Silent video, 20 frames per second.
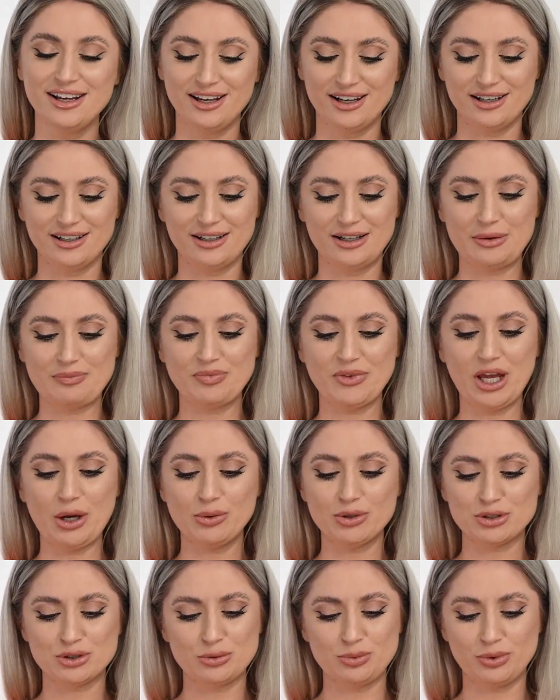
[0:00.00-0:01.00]
I
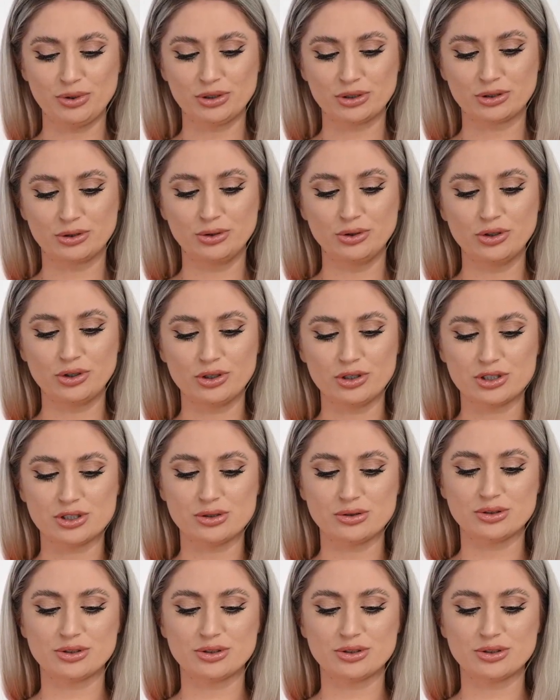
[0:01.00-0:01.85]
was super curious to